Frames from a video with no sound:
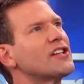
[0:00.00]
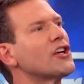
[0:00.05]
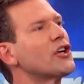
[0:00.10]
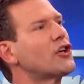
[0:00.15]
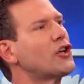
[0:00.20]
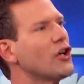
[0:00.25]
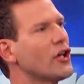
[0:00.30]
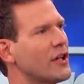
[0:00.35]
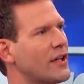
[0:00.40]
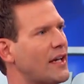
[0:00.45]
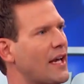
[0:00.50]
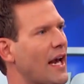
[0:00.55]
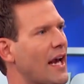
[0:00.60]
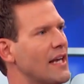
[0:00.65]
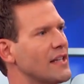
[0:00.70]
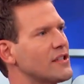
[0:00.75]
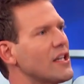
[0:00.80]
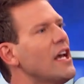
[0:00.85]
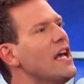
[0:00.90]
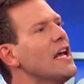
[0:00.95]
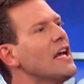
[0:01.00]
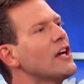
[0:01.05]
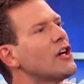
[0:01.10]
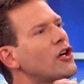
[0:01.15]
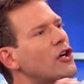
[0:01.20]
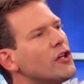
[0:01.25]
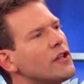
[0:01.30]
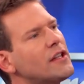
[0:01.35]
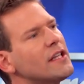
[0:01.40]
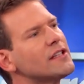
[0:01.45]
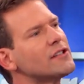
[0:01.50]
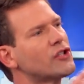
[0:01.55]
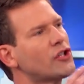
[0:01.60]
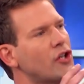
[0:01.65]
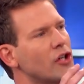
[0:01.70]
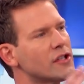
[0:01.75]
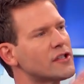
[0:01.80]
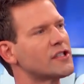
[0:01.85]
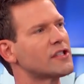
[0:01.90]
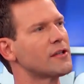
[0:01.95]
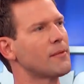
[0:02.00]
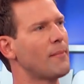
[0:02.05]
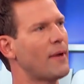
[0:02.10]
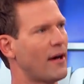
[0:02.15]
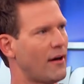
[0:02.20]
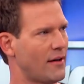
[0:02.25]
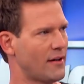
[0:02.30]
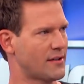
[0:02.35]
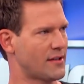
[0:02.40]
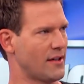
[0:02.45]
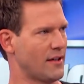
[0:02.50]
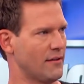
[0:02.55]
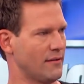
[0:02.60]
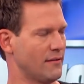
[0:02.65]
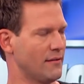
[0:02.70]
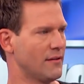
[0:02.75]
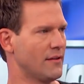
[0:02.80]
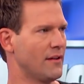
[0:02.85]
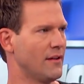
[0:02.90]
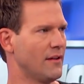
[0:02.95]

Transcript: it a good case? Could this Good Samaritan